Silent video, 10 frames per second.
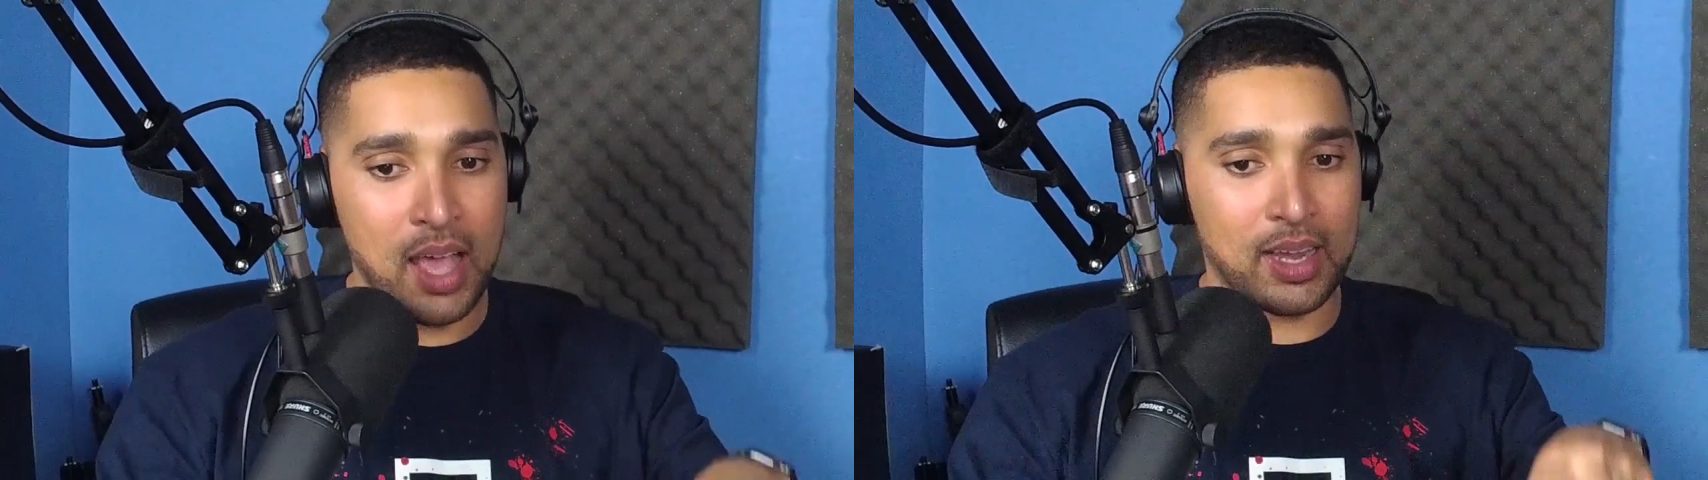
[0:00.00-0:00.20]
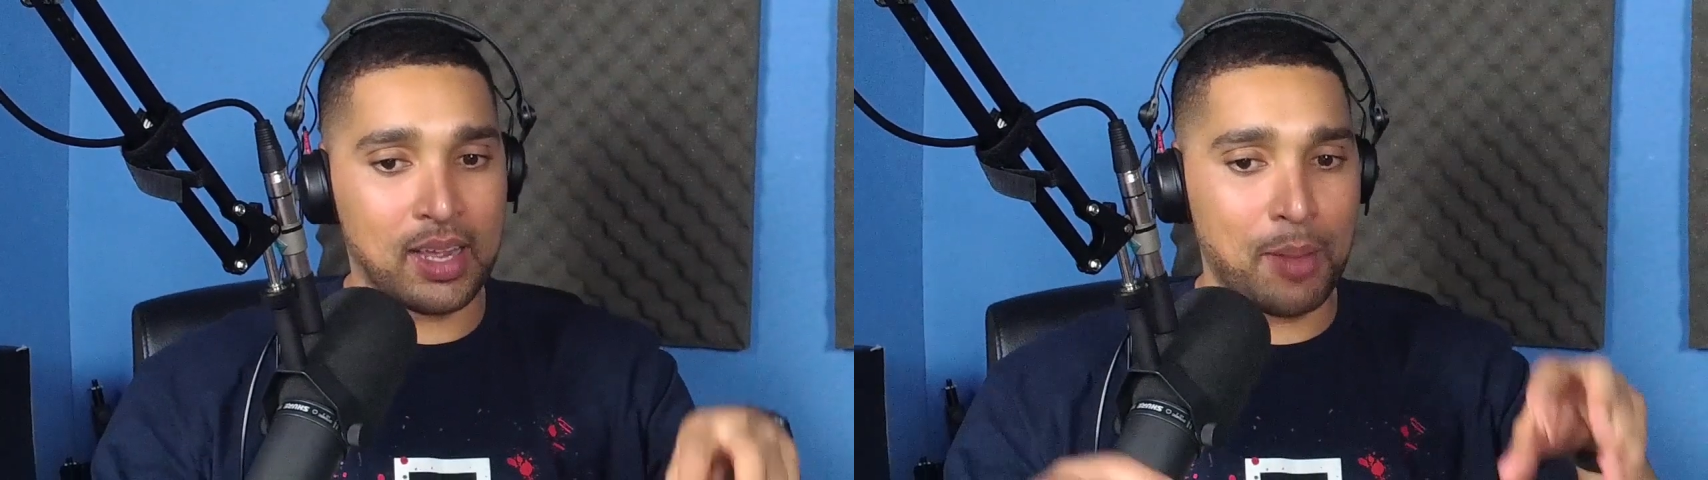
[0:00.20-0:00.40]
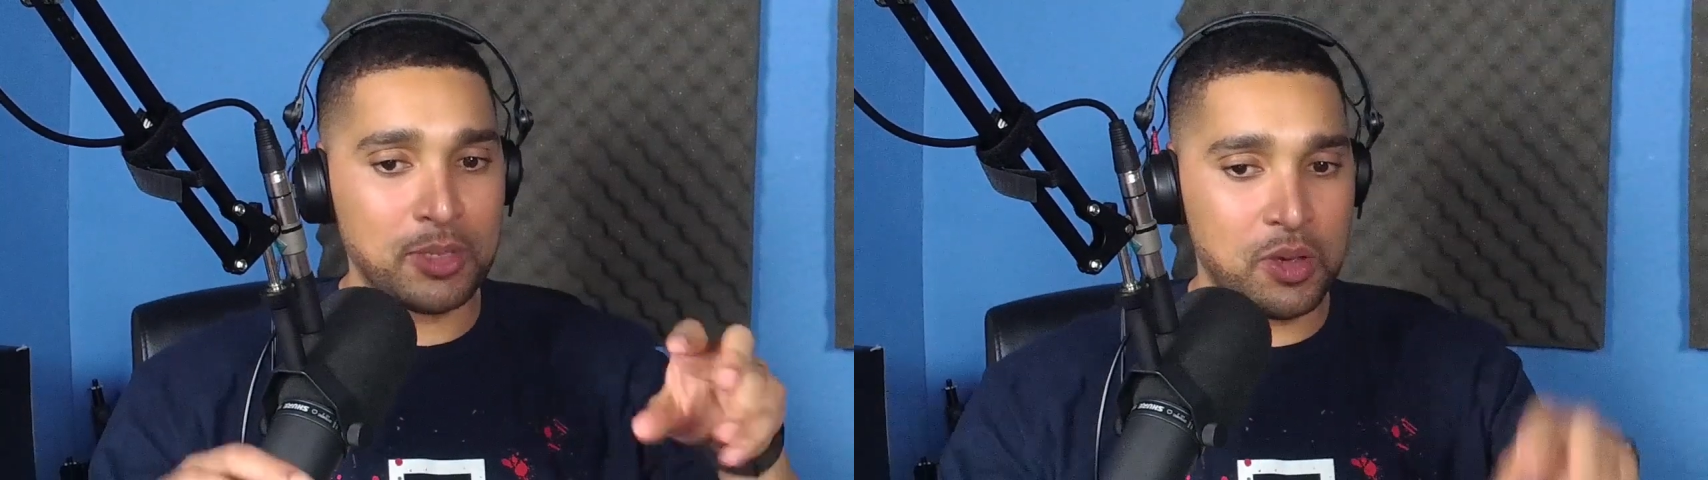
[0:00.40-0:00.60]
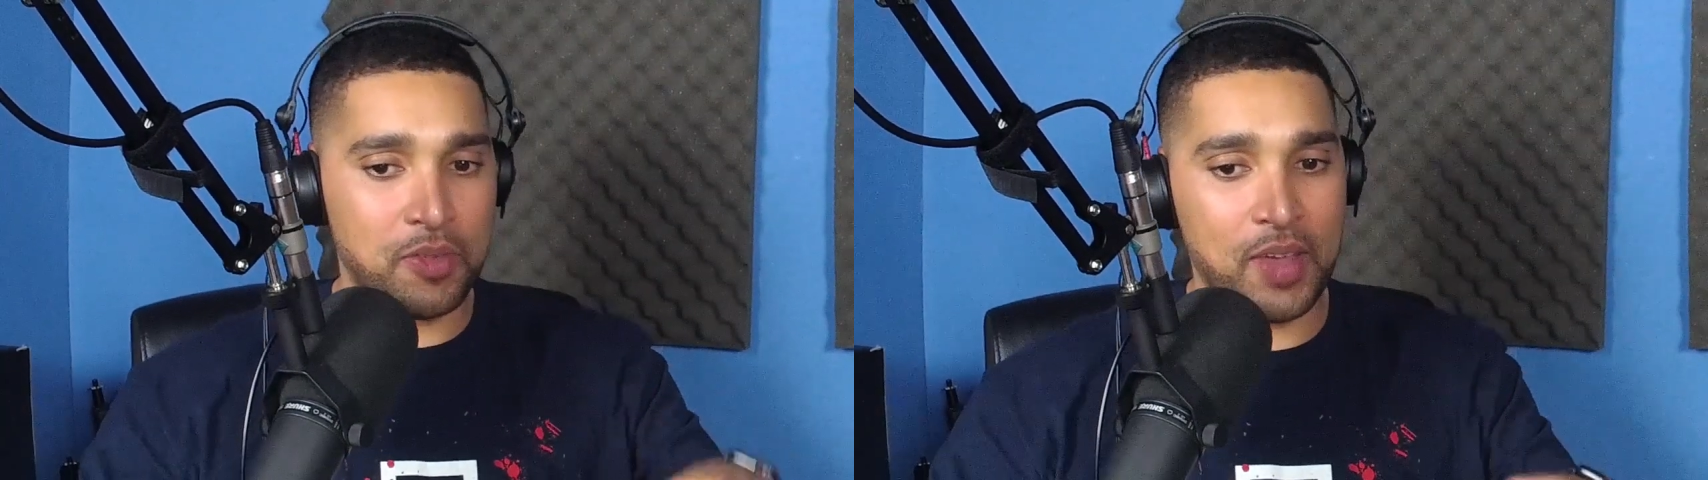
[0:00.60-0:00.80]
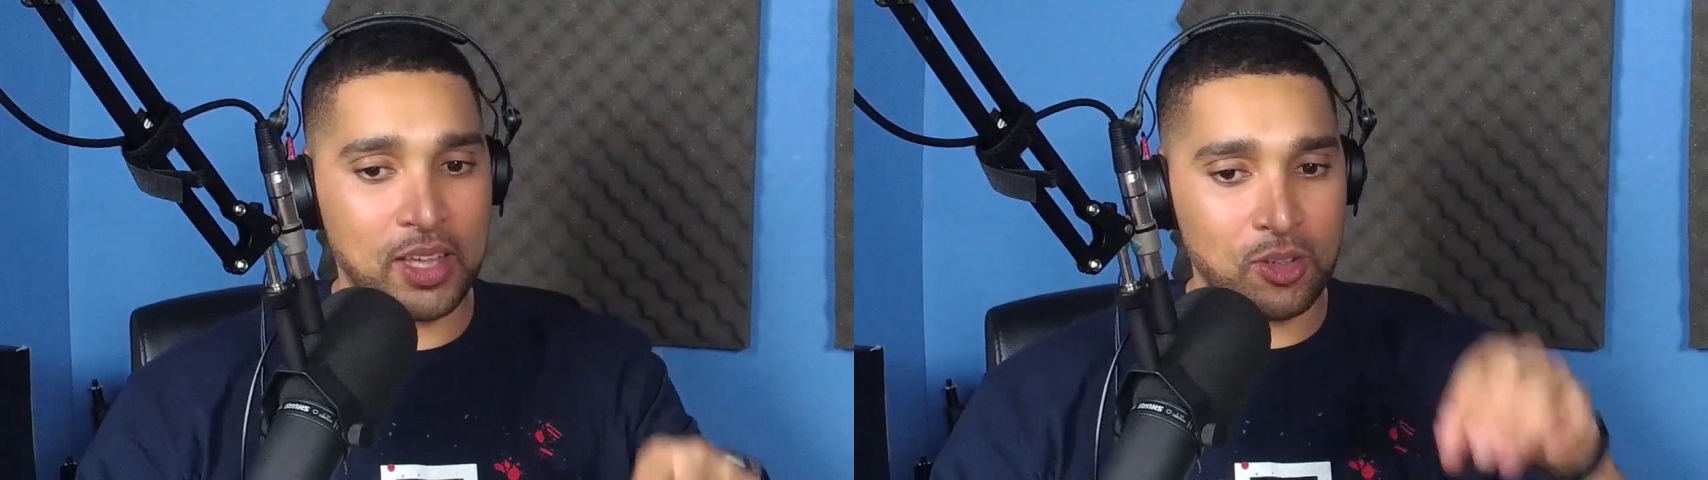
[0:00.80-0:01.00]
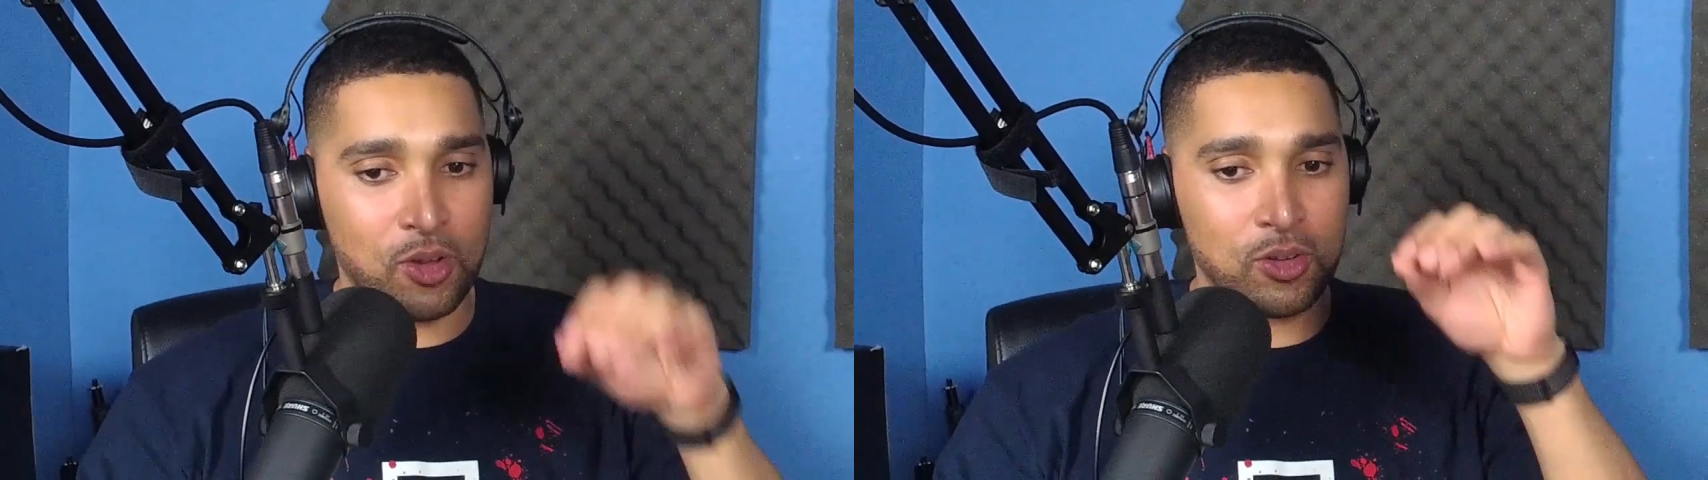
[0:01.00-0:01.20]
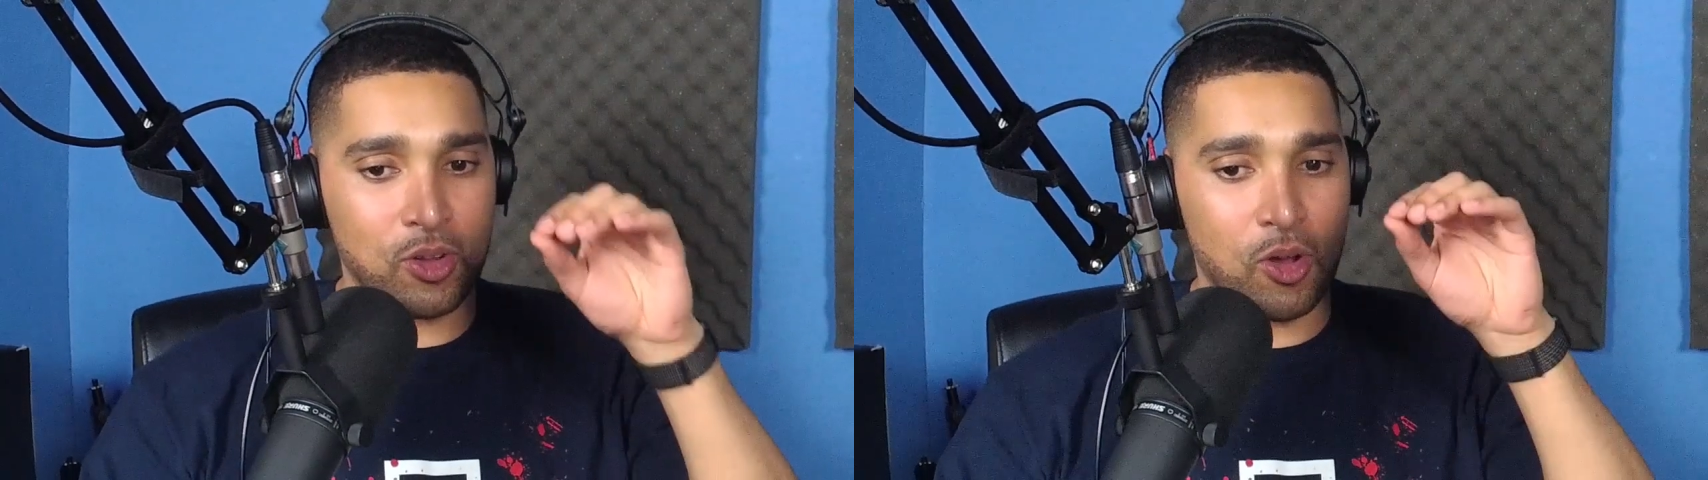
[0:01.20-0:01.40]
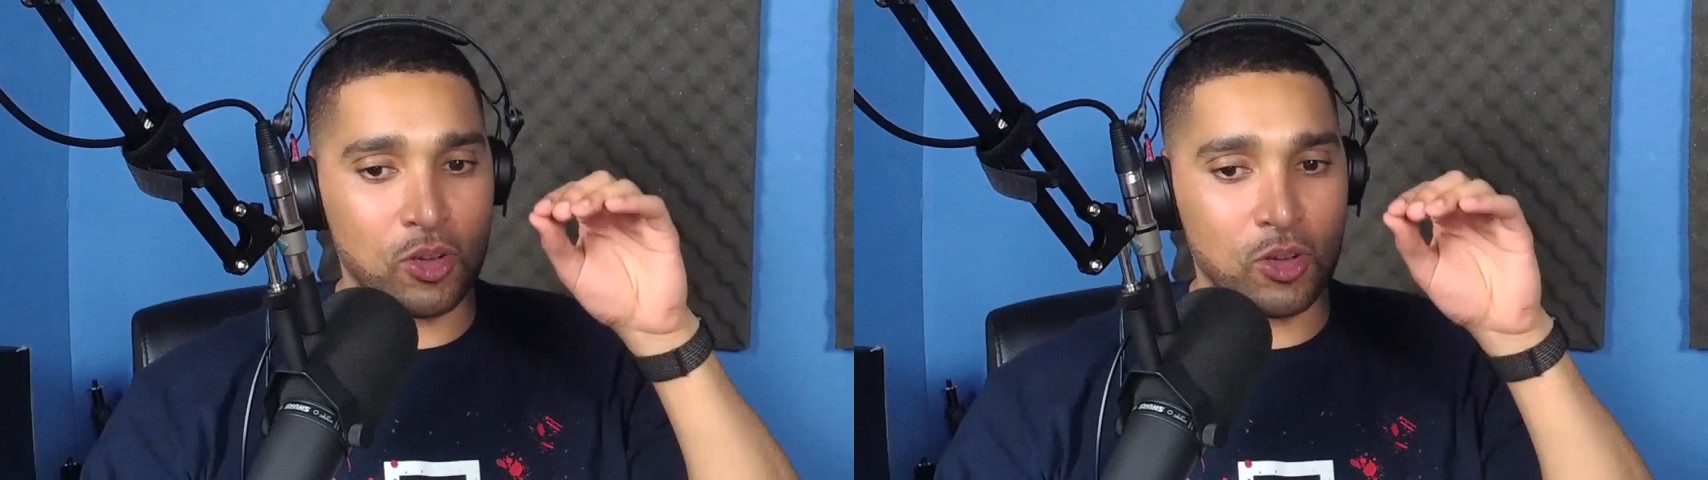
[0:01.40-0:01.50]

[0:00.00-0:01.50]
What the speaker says: are going to come into effect on